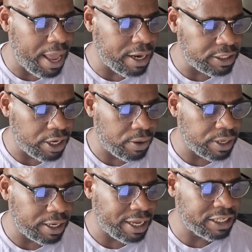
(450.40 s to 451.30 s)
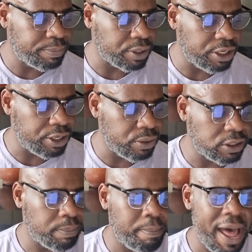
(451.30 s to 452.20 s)
melatonin is
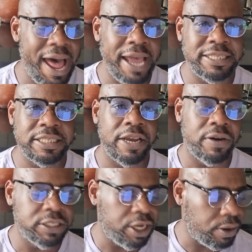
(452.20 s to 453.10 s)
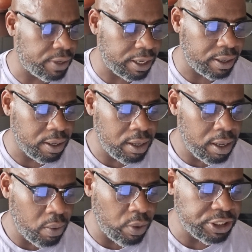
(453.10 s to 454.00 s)
produced by serotonin,
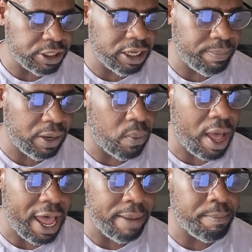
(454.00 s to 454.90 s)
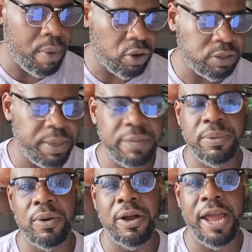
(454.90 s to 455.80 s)
which could be why most
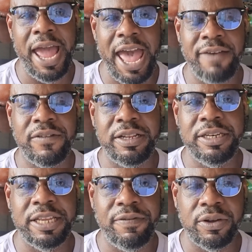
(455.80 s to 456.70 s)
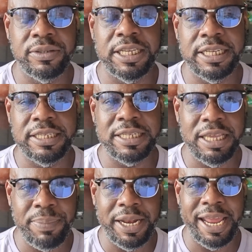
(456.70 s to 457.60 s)
people are having difficulty
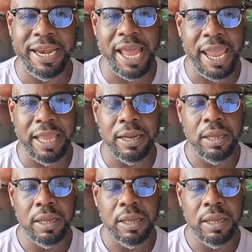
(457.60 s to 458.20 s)
sleeping at night.